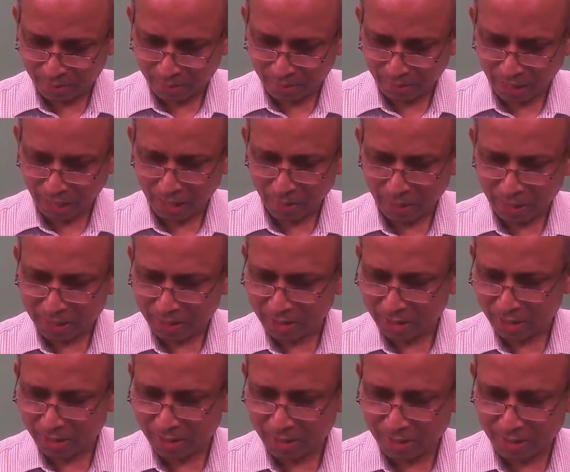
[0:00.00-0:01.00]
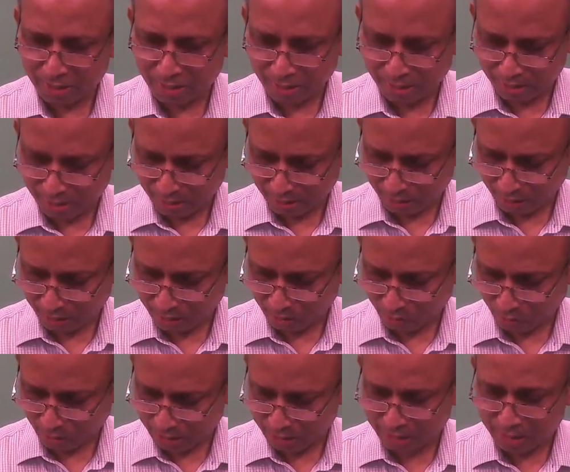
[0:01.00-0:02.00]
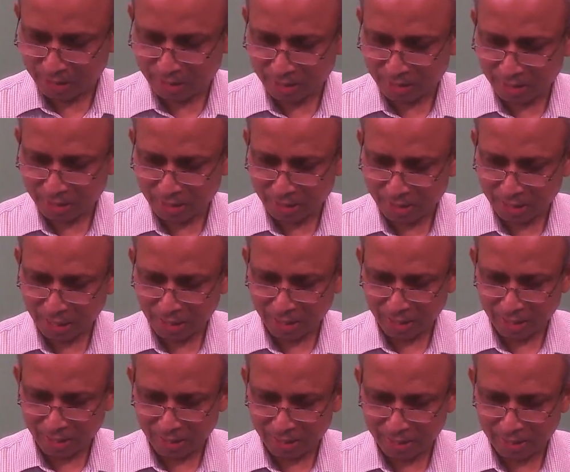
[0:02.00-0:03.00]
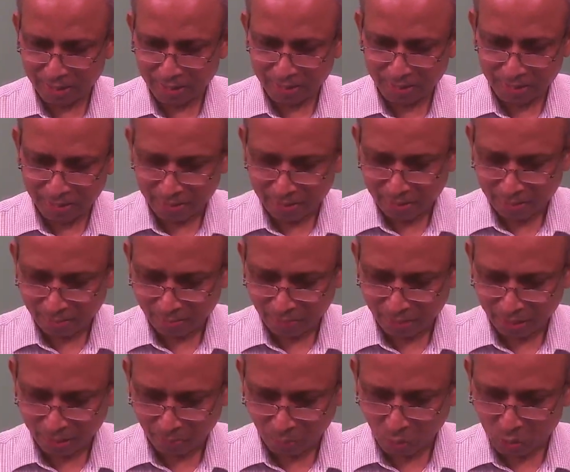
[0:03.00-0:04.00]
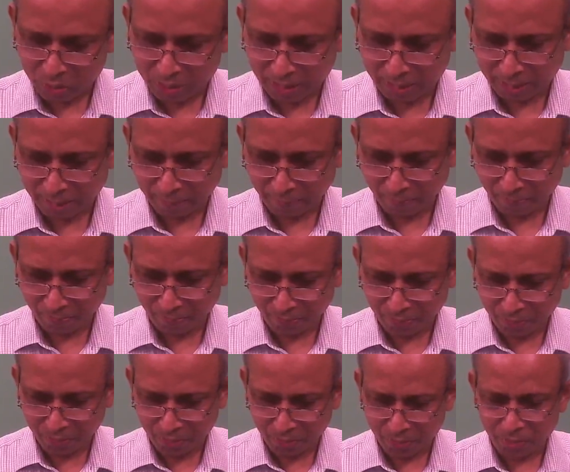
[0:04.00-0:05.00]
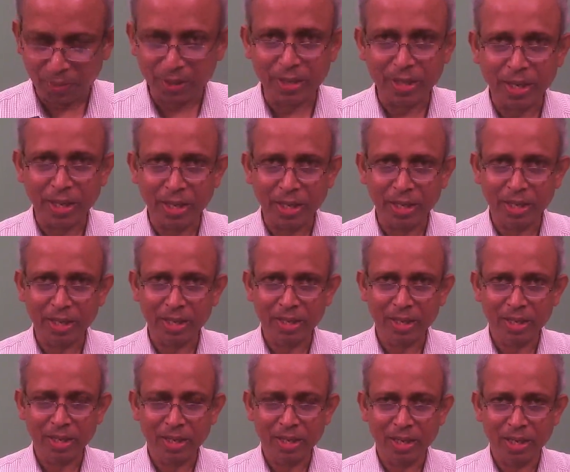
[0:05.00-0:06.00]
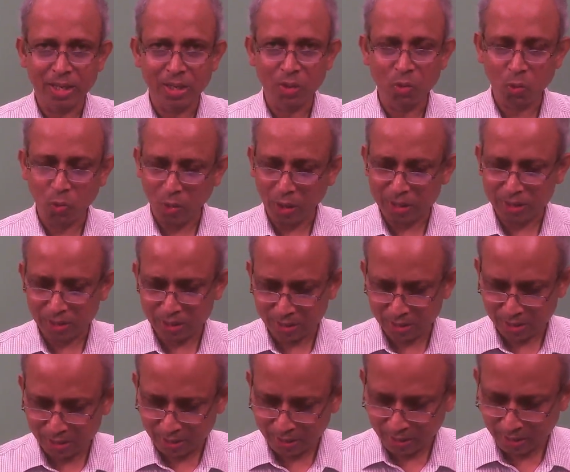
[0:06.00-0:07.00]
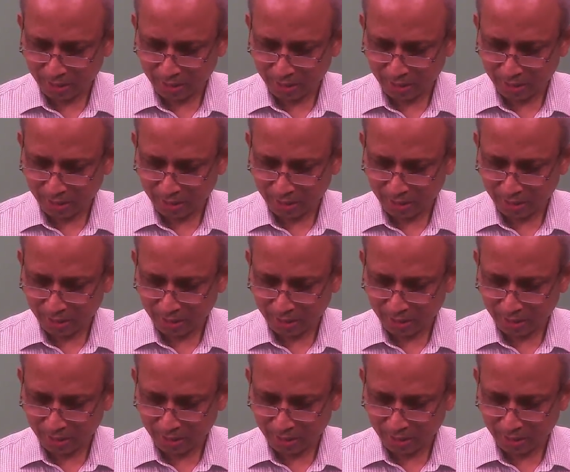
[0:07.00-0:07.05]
have answered all the questions that are being posted. So is there any new questions?